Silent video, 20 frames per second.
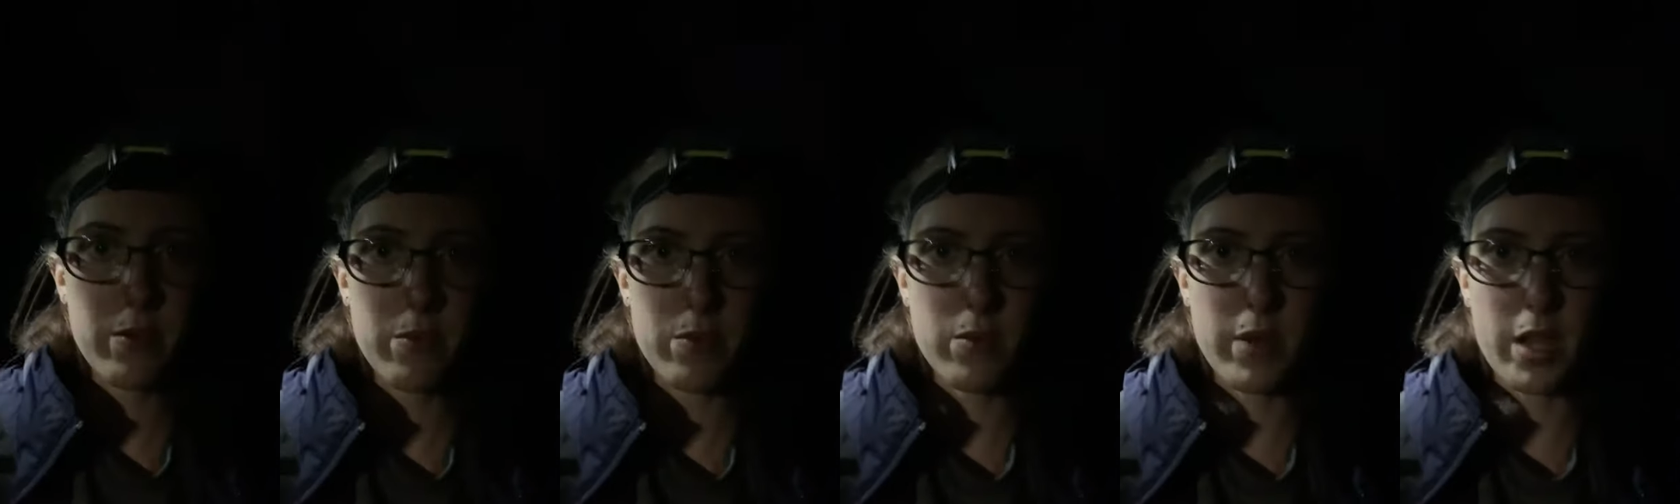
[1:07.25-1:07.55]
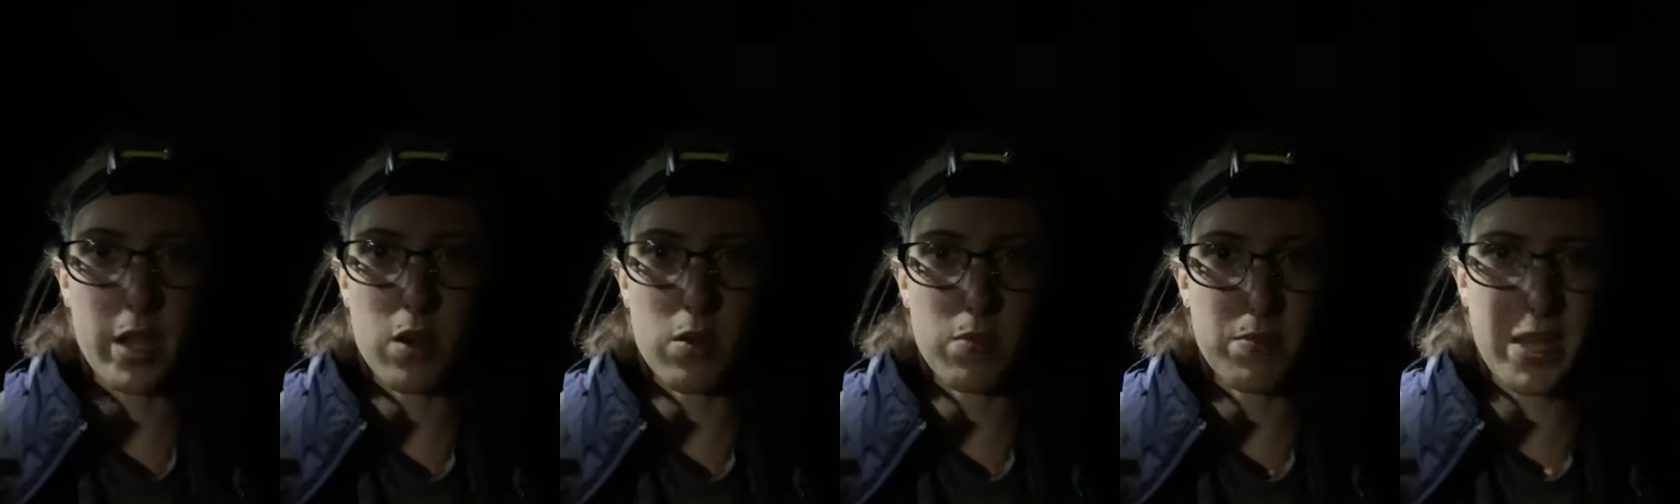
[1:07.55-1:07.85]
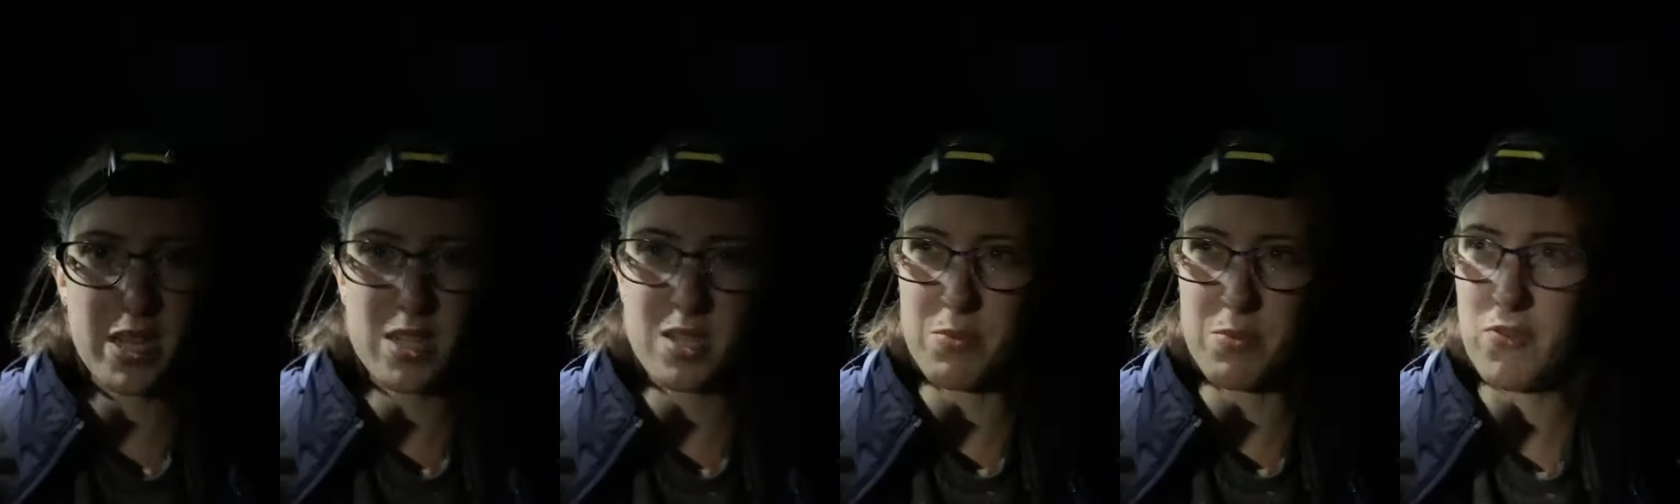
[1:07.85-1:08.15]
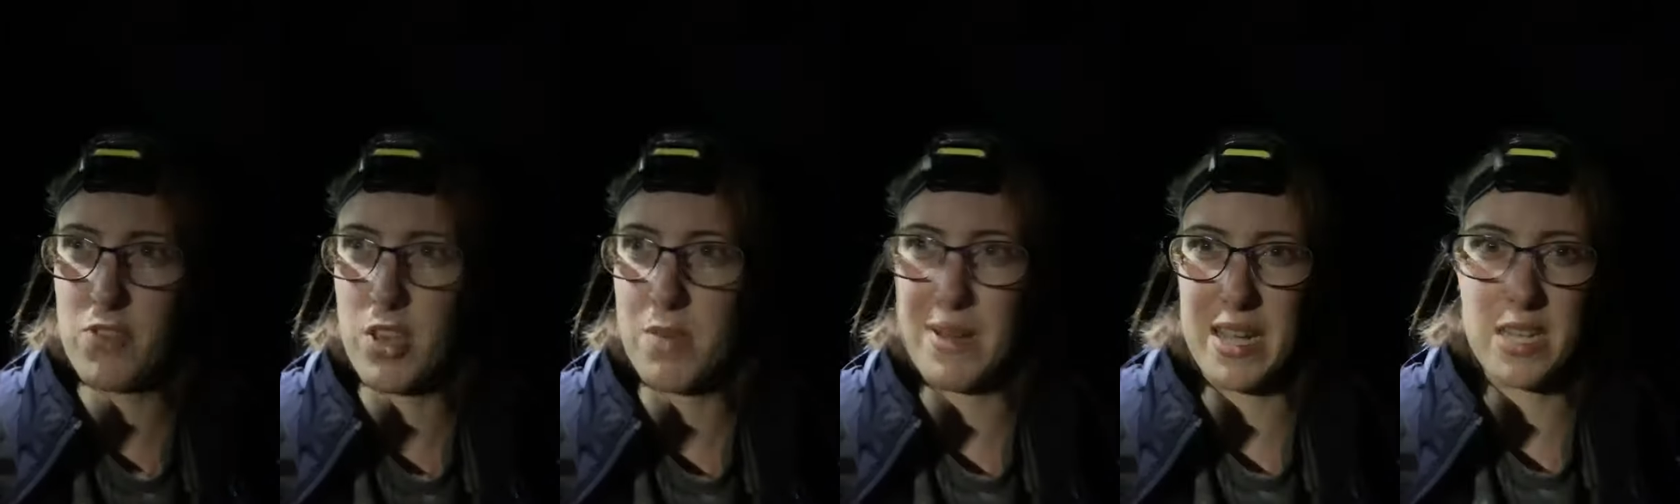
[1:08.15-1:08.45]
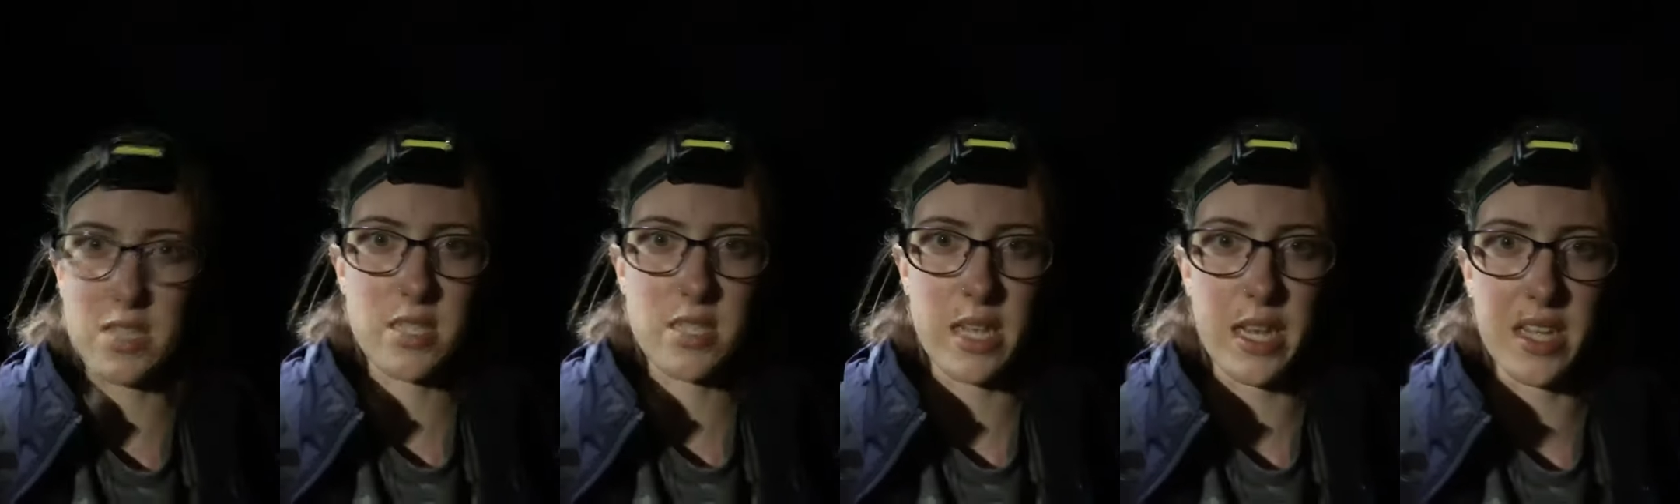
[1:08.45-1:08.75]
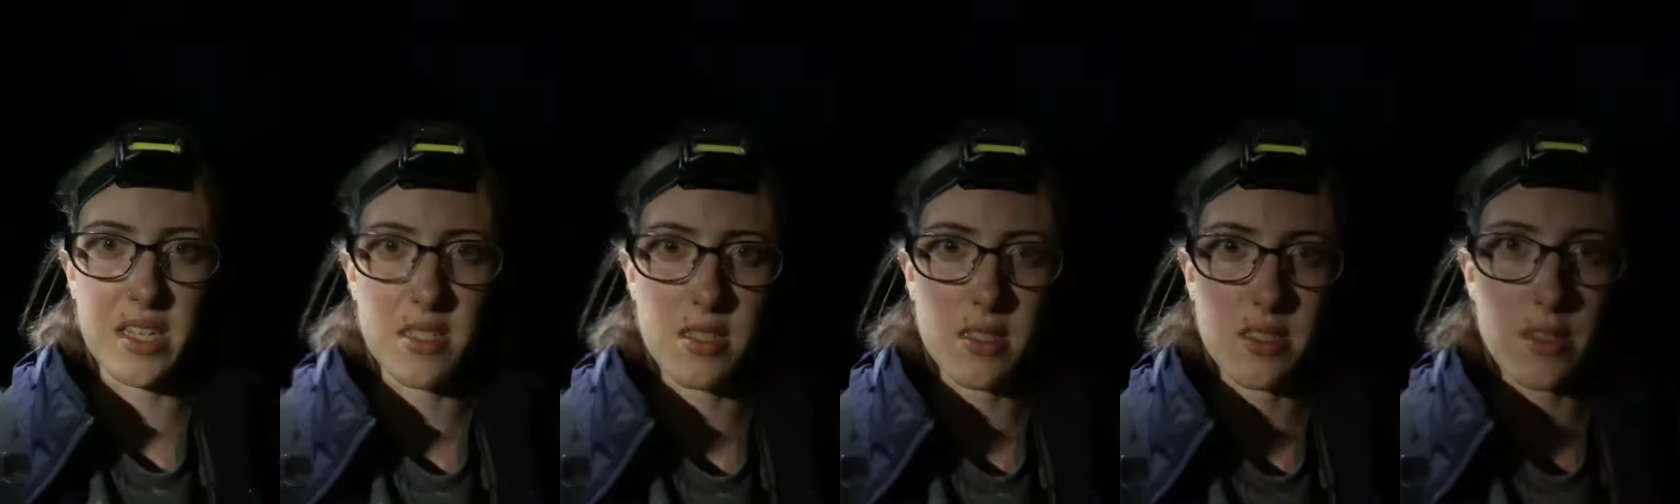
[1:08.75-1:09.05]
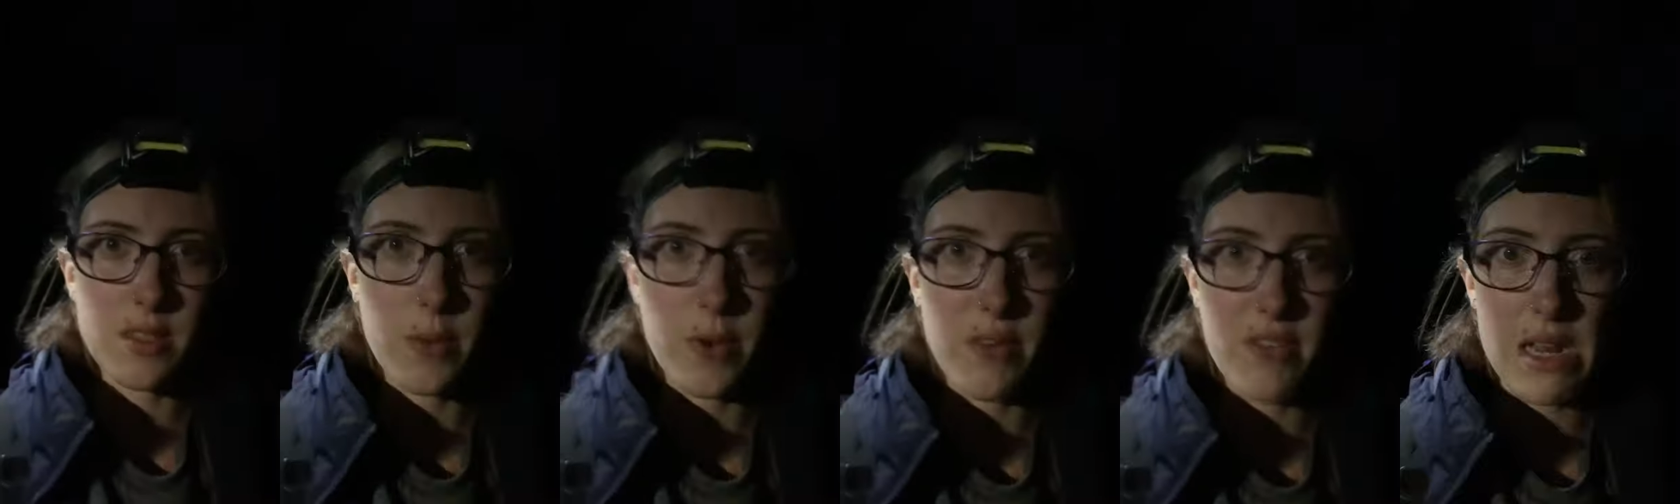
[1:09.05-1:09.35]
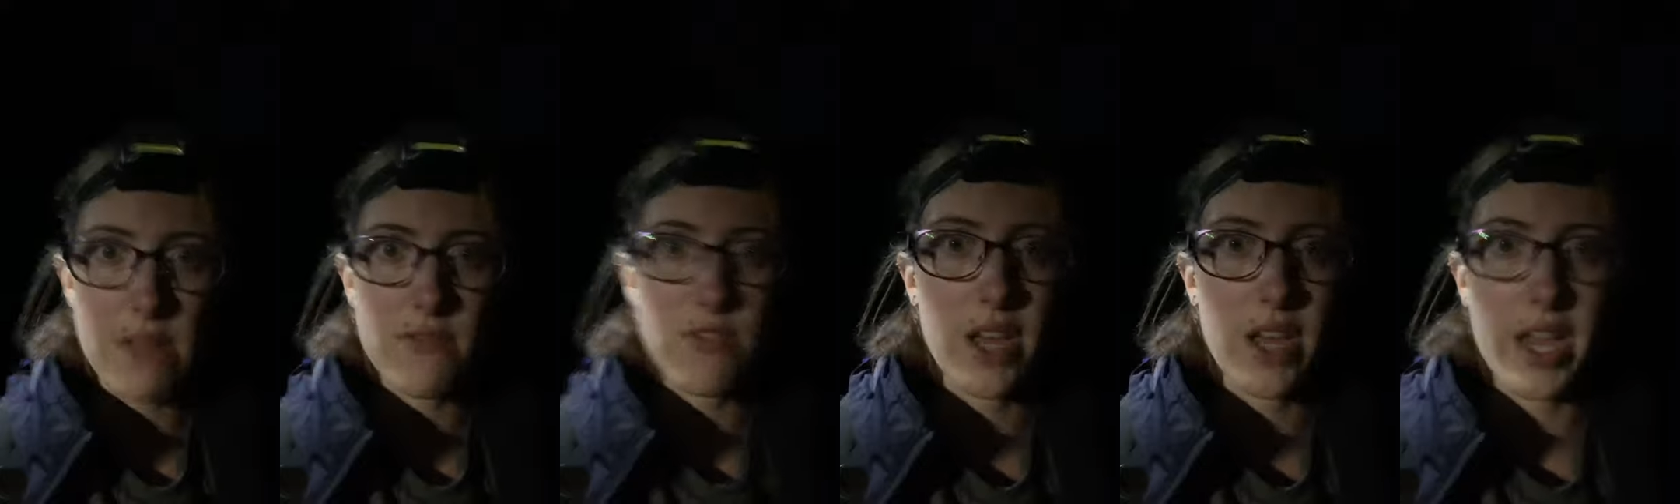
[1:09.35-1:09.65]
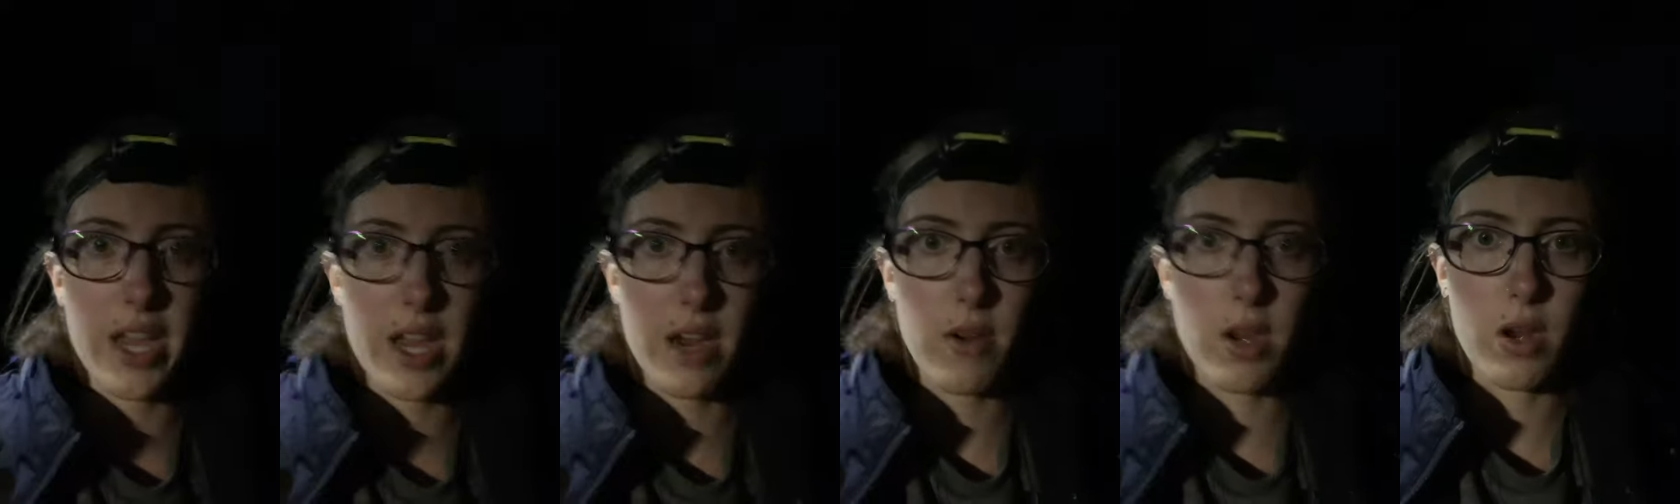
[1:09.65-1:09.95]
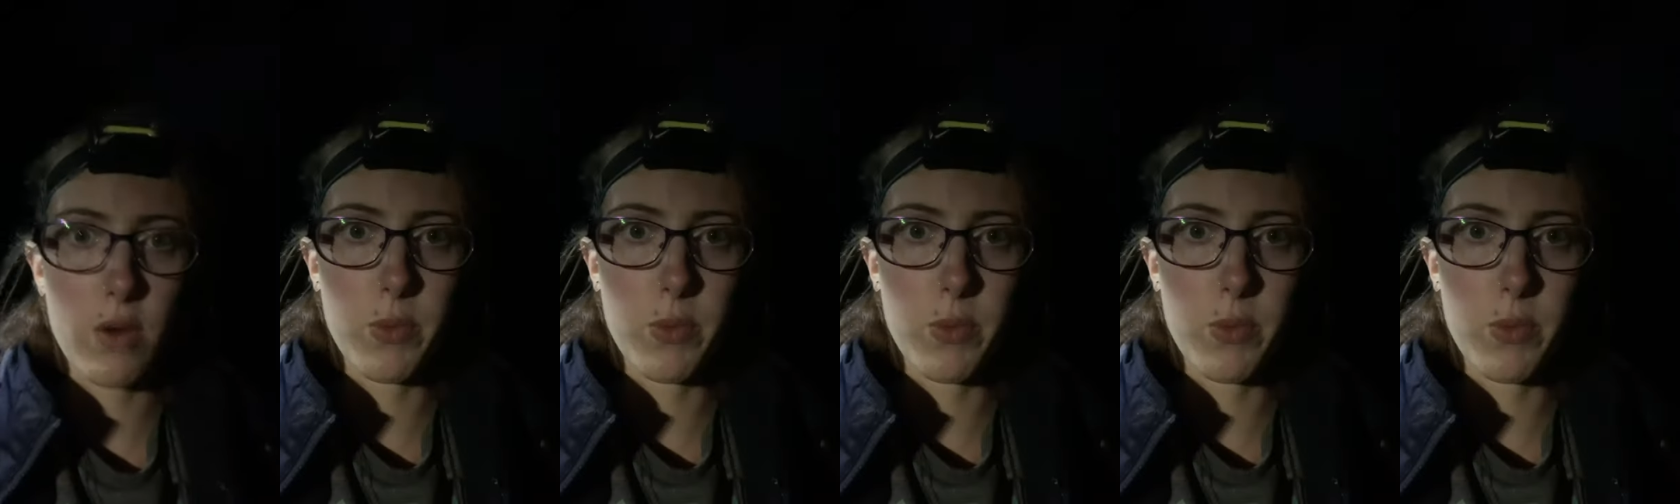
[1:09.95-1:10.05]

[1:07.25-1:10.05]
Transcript: we got picked up a few bad scents so we've left that area